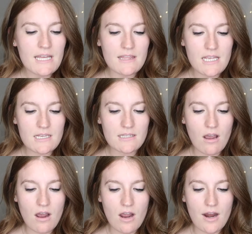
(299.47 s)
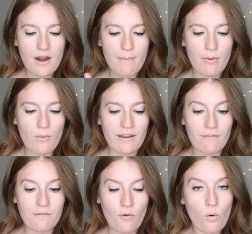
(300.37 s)
These are
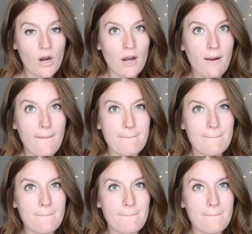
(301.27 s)
0.4